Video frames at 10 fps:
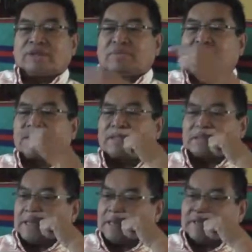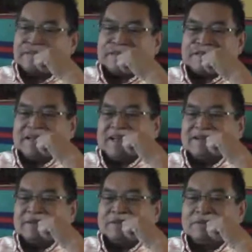maybe I can change the
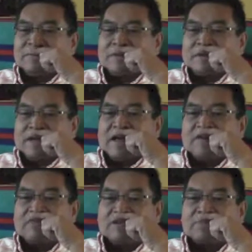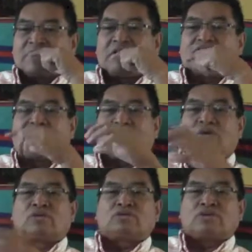attitude and the atmosphere of the
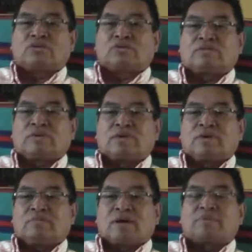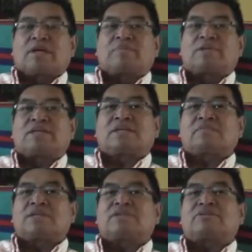whole school by becoming an
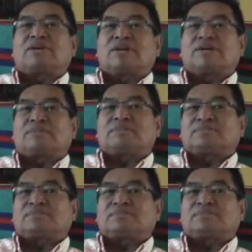administrator.